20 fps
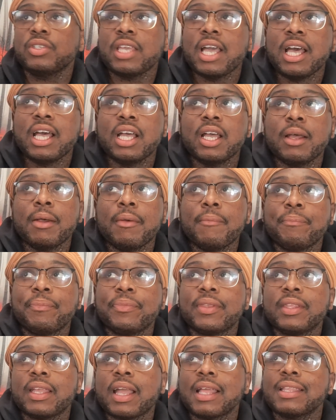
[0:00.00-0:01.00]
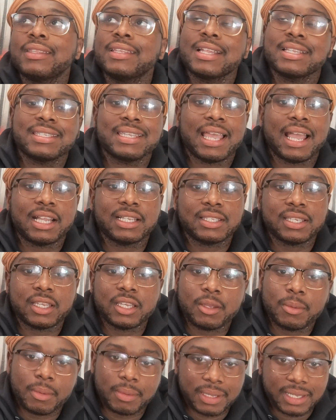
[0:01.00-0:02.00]
yeah. Next day I
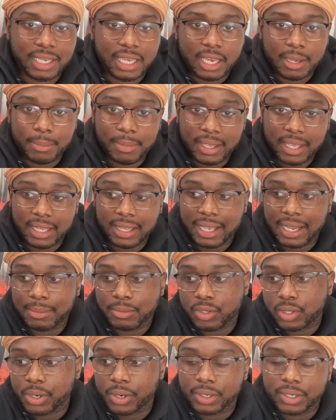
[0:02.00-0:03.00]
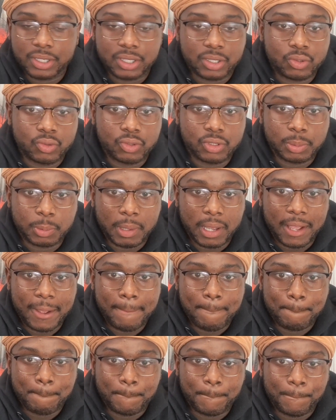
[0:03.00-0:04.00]
tell him, like, yeah, man, like I'm starting this new
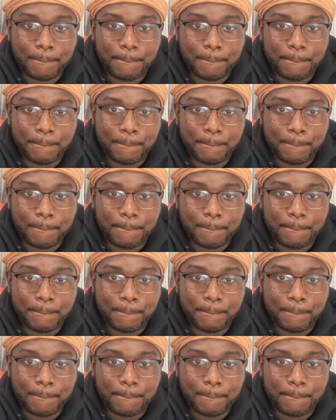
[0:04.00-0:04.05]
spot.